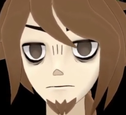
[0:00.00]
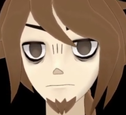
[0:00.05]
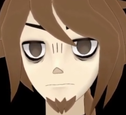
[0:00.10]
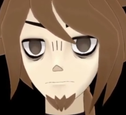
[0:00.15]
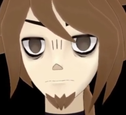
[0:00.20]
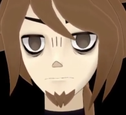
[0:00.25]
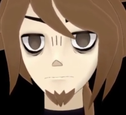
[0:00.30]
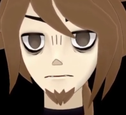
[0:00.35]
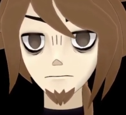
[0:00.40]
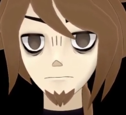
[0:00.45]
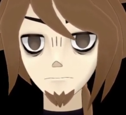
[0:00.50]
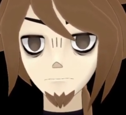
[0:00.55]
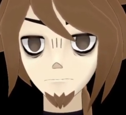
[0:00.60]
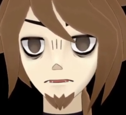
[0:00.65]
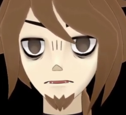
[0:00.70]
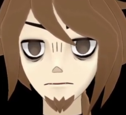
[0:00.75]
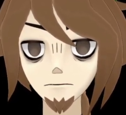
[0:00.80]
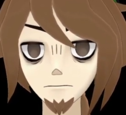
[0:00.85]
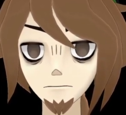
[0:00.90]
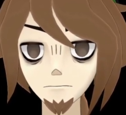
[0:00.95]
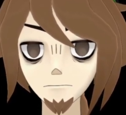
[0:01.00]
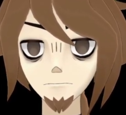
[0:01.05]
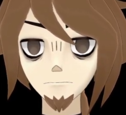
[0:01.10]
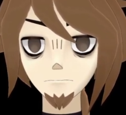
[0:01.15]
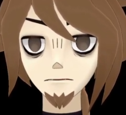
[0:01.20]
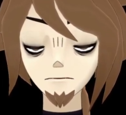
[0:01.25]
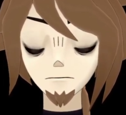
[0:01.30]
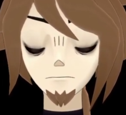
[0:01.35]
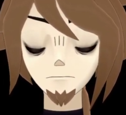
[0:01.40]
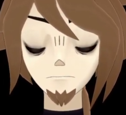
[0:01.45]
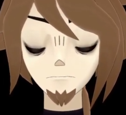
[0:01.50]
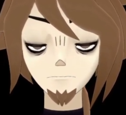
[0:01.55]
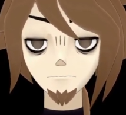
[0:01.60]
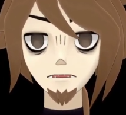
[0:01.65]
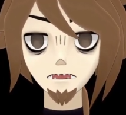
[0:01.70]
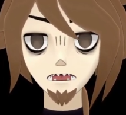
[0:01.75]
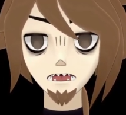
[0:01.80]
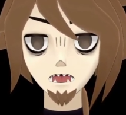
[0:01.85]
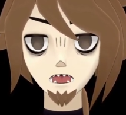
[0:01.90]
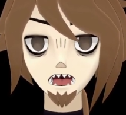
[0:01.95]
a series that was just for me
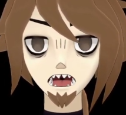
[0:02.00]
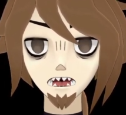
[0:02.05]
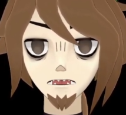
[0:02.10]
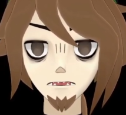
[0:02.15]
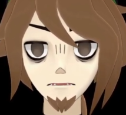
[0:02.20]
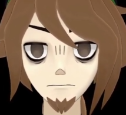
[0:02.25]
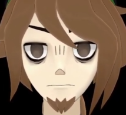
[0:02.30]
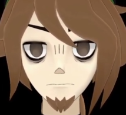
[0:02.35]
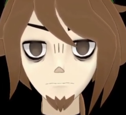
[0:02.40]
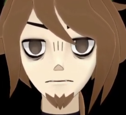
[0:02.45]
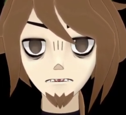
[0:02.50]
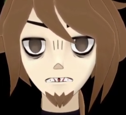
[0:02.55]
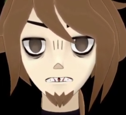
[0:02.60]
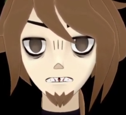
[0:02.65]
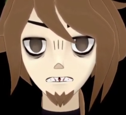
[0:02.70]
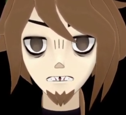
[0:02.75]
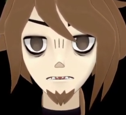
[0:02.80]
and my friends.